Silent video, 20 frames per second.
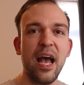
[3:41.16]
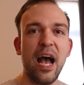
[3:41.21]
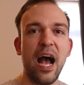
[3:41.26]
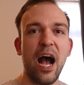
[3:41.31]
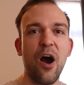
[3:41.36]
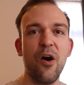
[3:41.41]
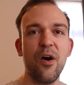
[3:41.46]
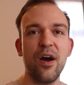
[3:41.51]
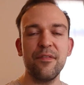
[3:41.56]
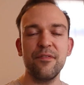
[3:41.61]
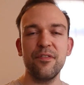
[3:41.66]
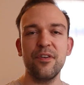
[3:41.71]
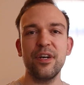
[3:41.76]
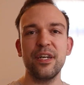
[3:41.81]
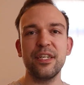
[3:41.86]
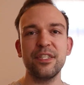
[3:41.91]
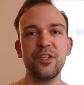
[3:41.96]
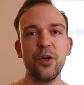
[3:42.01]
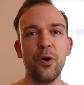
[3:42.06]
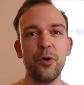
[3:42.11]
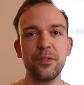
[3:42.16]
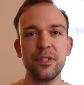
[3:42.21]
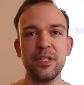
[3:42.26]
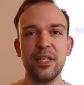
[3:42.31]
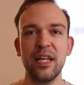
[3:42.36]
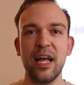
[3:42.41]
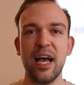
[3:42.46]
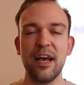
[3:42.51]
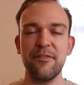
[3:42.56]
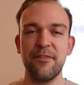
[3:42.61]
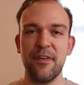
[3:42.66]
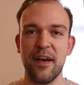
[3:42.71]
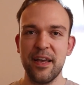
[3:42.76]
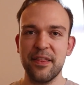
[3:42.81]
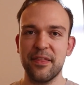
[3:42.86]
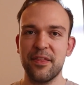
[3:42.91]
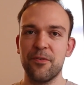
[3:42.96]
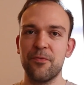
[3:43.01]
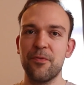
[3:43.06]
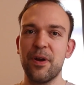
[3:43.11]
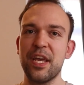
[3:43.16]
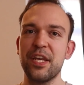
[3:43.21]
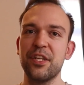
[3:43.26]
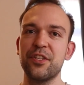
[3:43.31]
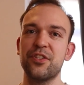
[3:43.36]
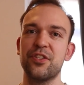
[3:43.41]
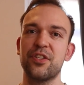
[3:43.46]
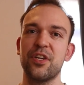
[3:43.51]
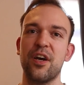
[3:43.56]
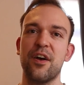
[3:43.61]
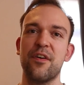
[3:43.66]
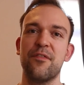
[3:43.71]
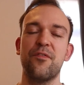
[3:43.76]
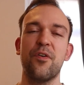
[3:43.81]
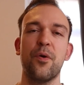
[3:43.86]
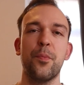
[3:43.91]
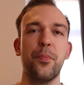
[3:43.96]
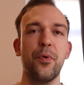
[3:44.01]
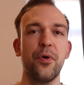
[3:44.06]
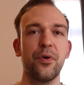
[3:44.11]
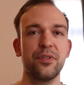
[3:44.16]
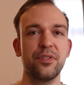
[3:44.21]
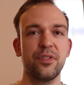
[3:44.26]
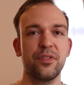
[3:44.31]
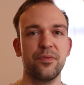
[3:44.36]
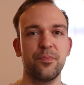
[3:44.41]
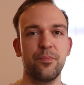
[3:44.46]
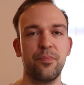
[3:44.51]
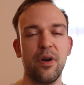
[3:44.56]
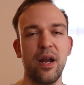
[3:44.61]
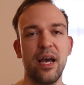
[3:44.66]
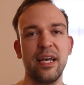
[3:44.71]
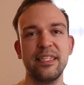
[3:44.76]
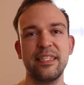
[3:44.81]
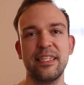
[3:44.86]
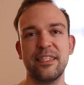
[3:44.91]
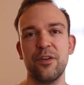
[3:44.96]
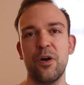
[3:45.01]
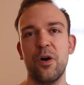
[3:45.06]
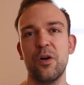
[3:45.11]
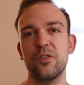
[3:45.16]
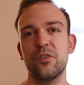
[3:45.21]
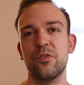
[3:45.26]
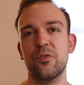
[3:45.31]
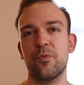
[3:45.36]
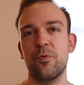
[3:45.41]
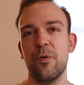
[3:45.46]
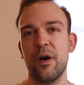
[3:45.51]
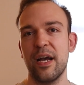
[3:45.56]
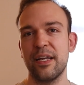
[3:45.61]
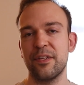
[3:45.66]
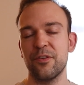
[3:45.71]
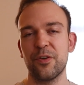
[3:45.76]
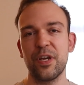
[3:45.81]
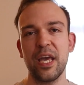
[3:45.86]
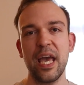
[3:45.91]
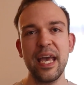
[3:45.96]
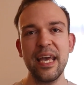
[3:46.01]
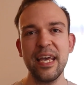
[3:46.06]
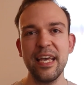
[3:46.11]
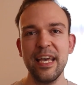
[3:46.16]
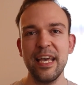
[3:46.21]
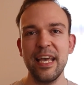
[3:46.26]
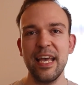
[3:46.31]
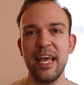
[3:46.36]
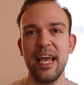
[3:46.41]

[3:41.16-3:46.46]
However, in total, I find the range for books prices also quite okay.